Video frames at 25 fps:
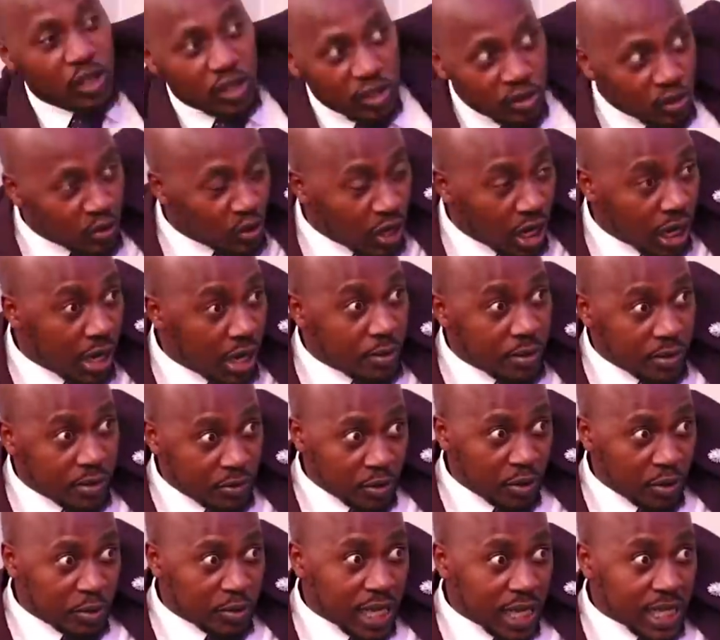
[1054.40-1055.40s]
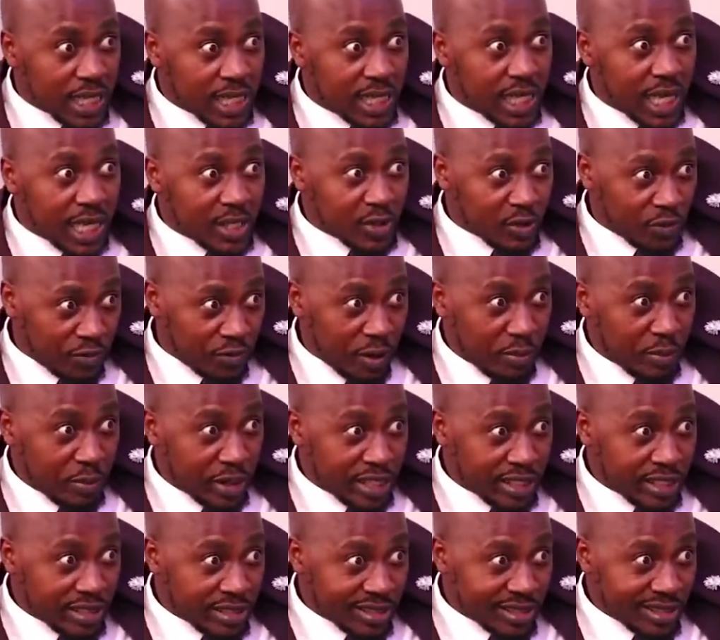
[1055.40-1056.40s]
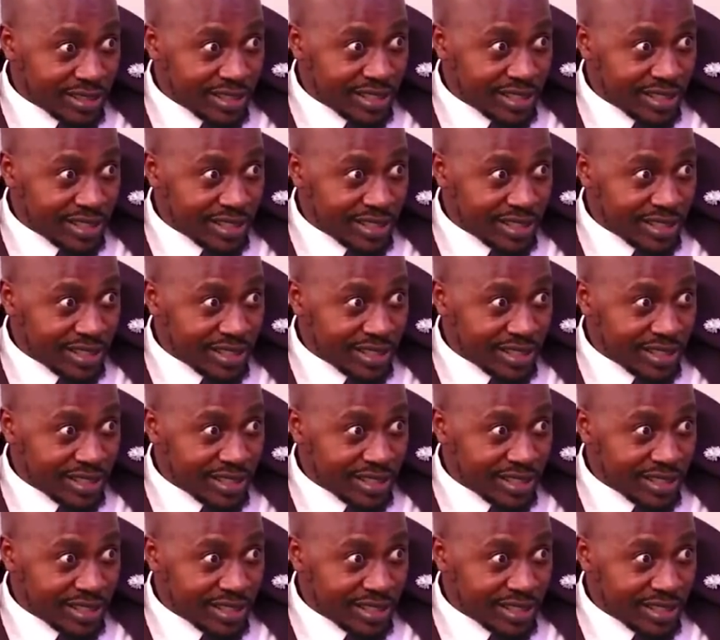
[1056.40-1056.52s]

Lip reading: You are coming from 30 years of famine